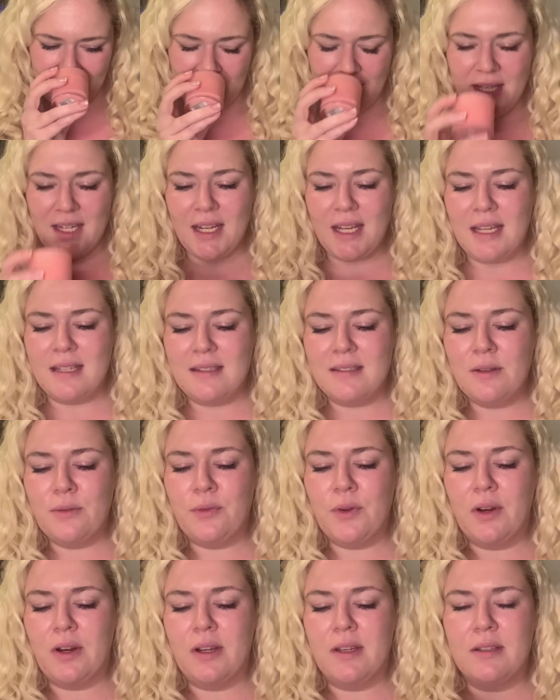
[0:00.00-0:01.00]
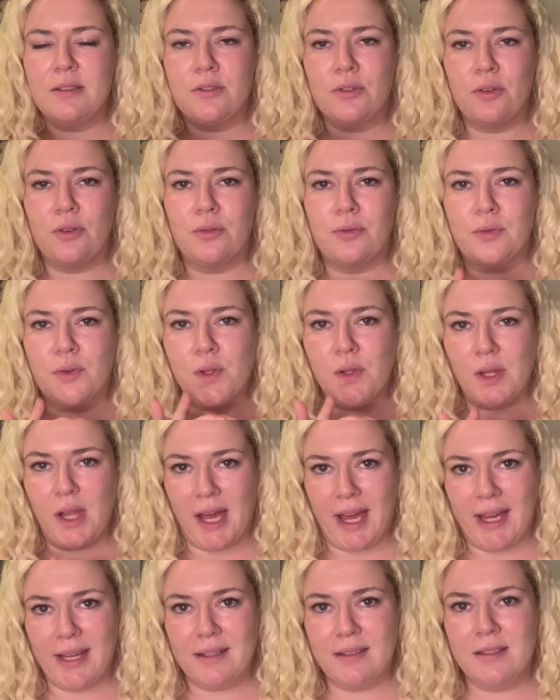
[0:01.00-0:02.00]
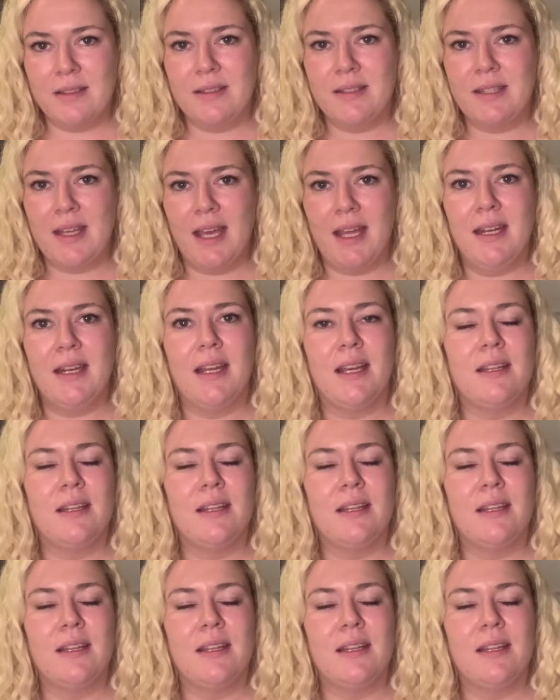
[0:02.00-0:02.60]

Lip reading: It is a very sort of relaxed scent.